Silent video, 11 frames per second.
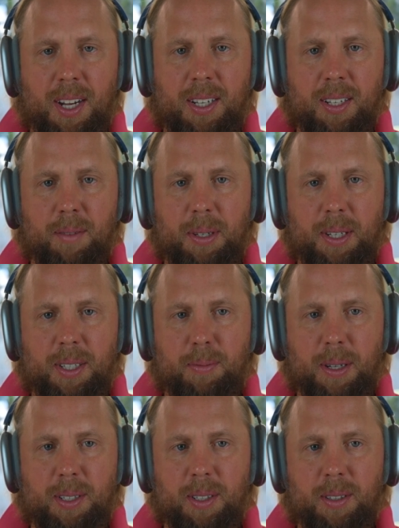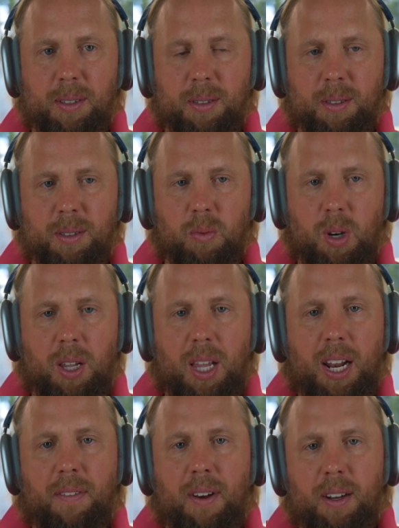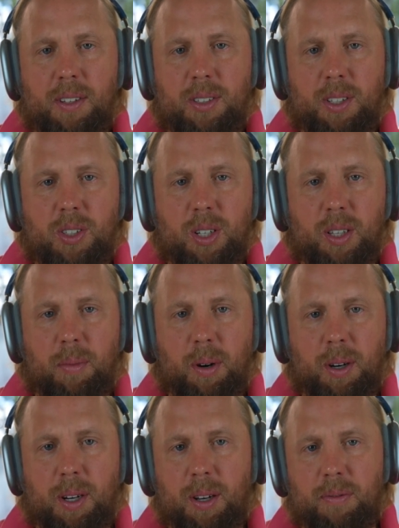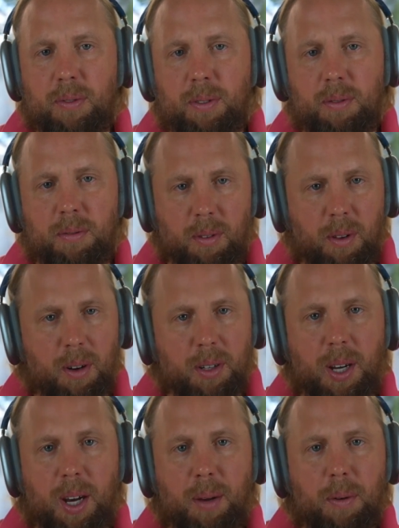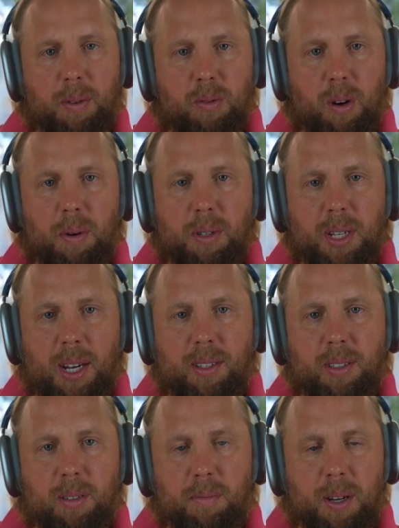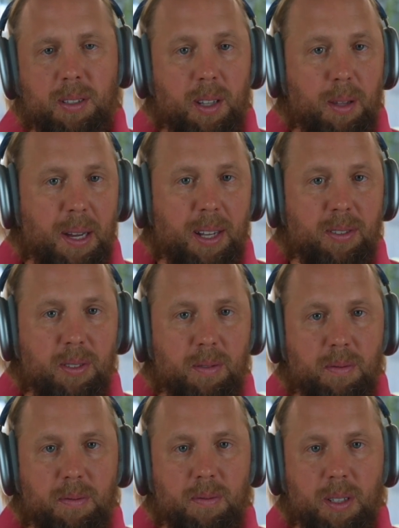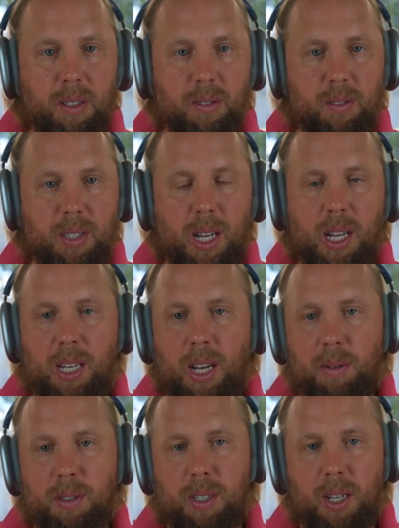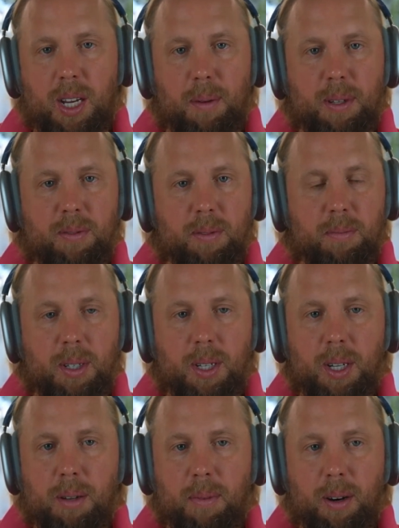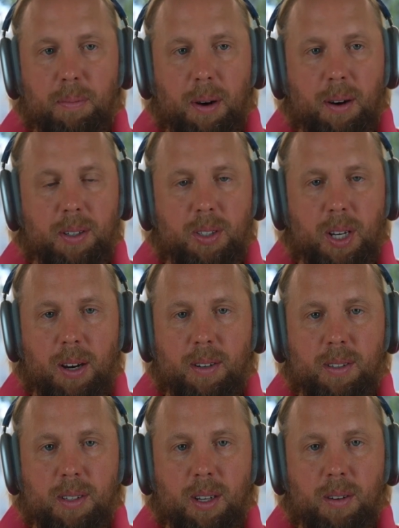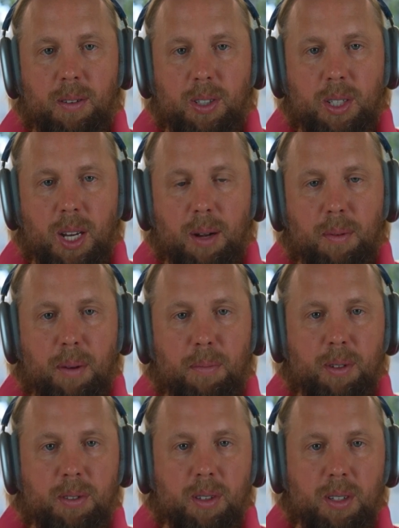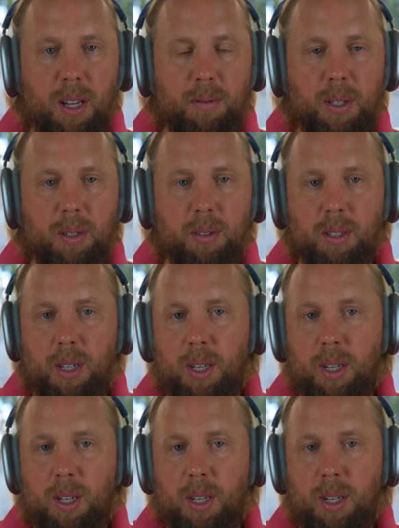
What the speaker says: going to be expected. There's a lot of undecision in the market. For a long time, it was robotaxi or bust on the passenger vehicle side. Now we're seeing comments from Mary Barra, Chair and CEO at GM, around personally autonomous vehicles.